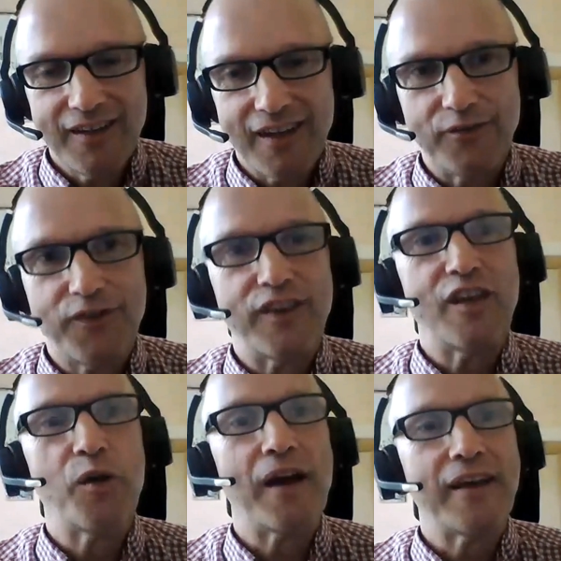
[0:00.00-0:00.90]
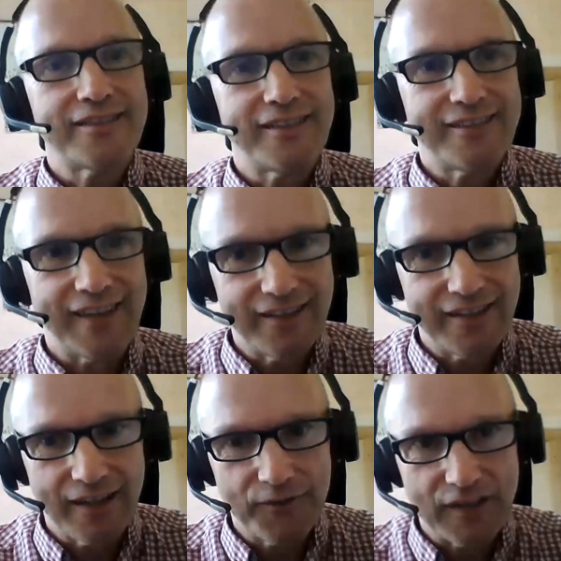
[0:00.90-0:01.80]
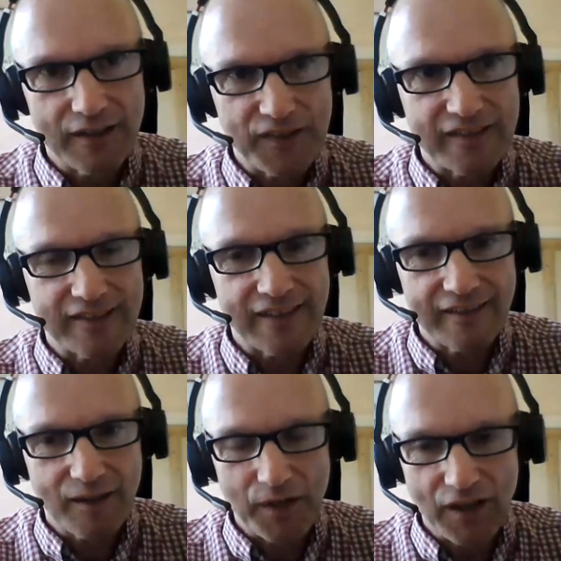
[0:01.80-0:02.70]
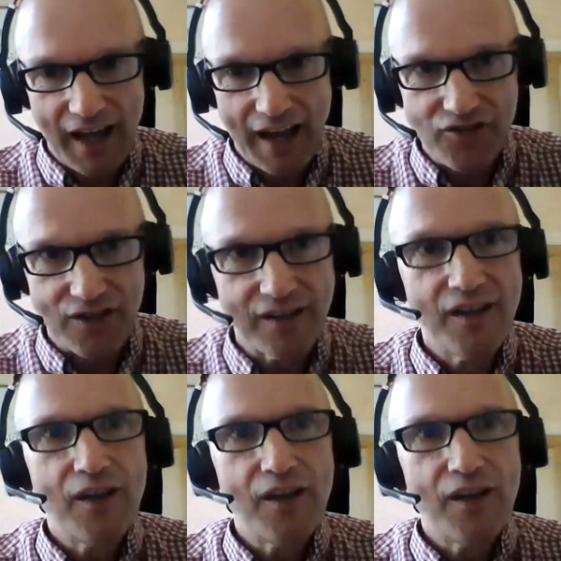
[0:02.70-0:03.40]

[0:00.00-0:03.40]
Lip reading: and for the US Center for Disease Communication.